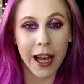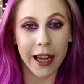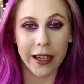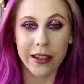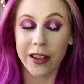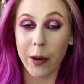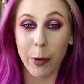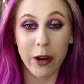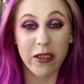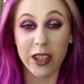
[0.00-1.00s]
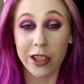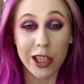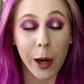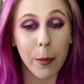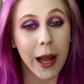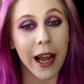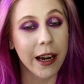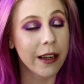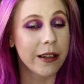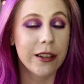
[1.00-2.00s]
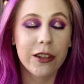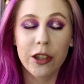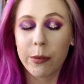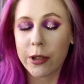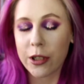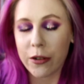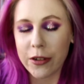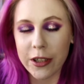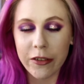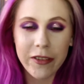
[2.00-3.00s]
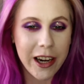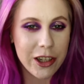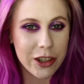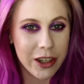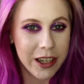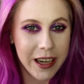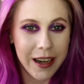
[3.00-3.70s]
and they're both just jet black, super soft and affectionate.